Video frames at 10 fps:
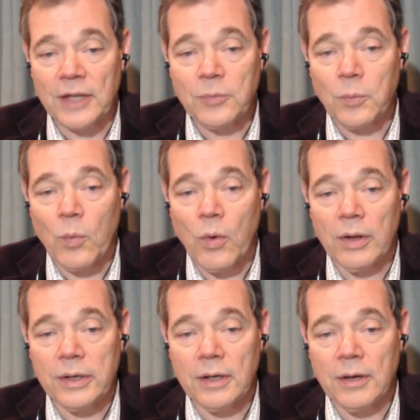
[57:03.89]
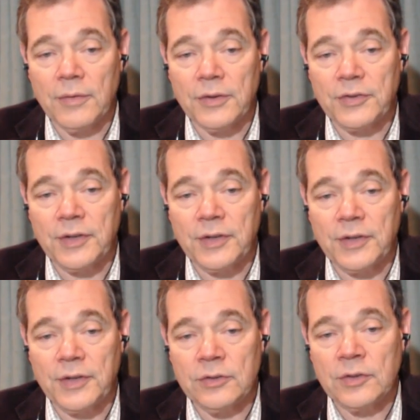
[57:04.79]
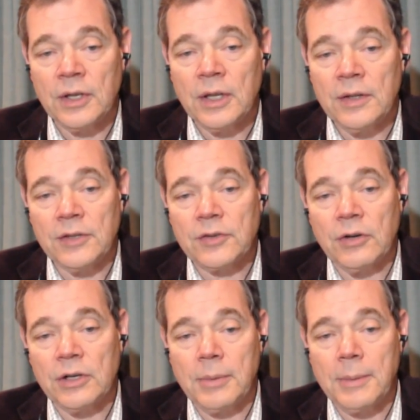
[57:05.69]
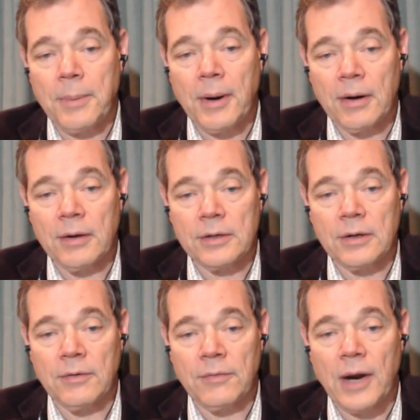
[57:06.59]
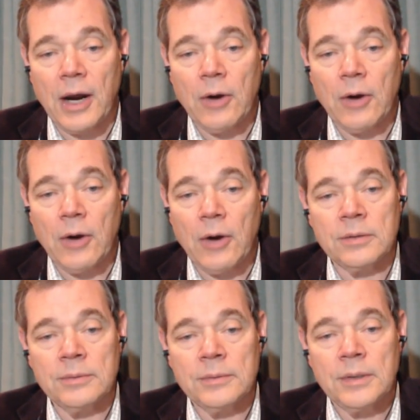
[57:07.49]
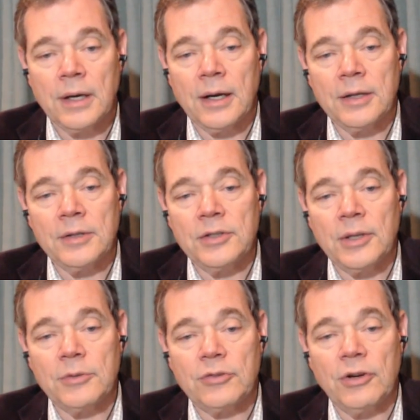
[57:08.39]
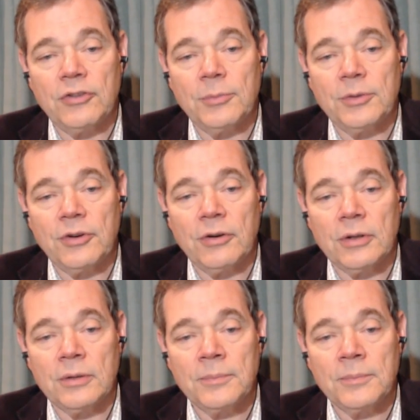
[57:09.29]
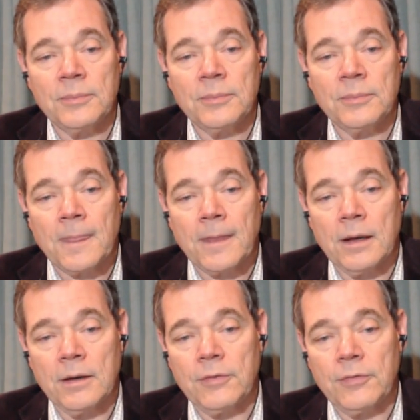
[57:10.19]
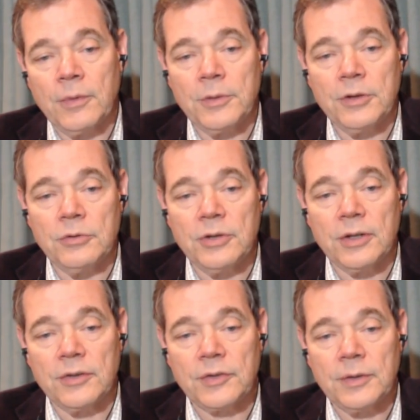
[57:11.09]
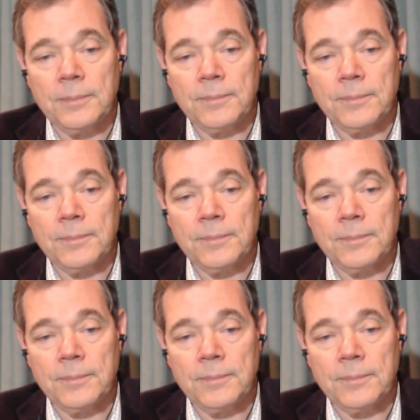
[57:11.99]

one of the scenes that's going to be part of our demonstration material from the new disc.